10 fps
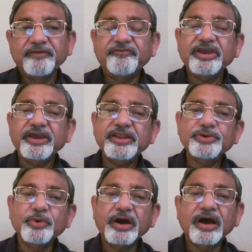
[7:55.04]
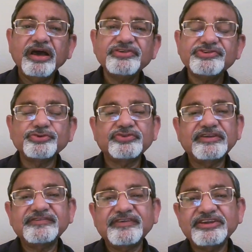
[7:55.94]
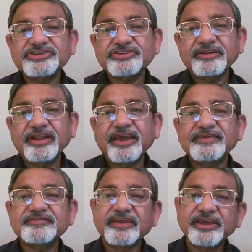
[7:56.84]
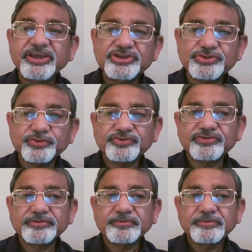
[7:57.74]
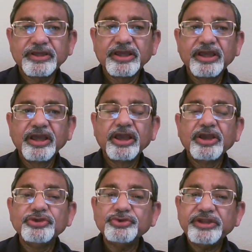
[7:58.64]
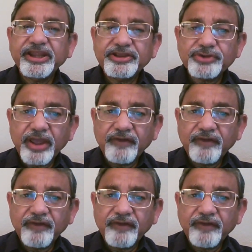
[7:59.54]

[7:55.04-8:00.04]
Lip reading: where you are asked to sensationalize issues. You need to